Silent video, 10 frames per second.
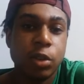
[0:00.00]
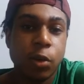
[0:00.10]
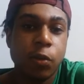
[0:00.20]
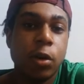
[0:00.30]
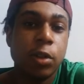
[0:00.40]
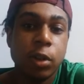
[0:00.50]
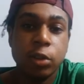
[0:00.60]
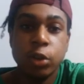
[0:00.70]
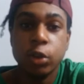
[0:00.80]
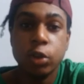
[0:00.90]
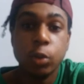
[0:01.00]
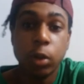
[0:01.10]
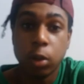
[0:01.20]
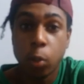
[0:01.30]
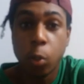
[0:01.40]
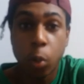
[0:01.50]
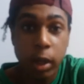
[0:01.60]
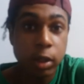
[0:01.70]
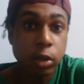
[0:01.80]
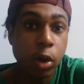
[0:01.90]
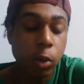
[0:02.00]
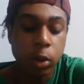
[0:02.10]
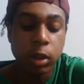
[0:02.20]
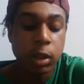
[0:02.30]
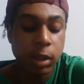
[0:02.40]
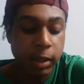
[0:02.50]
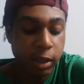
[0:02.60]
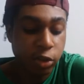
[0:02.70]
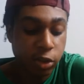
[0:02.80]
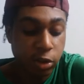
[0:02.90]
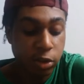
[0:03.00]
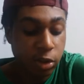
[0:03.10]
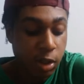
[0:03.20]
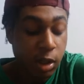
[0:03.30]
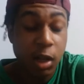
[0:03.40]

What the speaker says: 4 things you could do with 1 coconut, and that's just